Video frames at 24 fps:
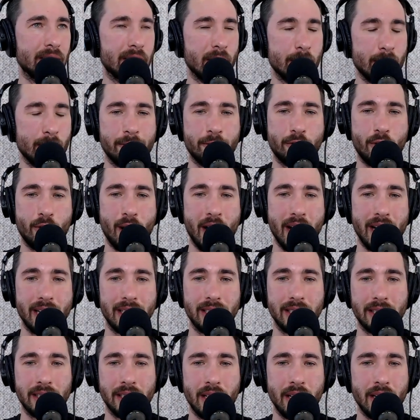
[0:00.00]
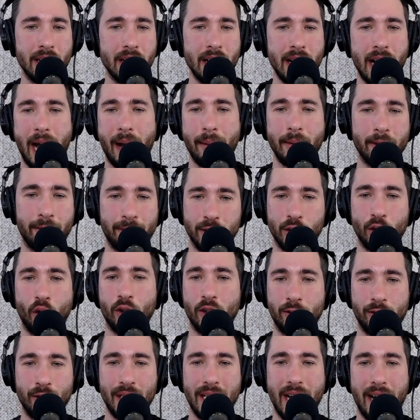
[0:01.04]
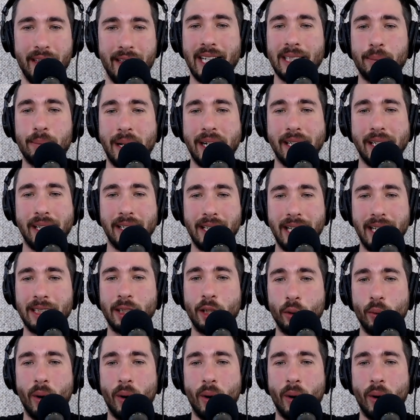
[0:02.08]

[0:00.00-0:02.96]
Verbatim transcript: that to my friends, I'm the photography guy. That's me.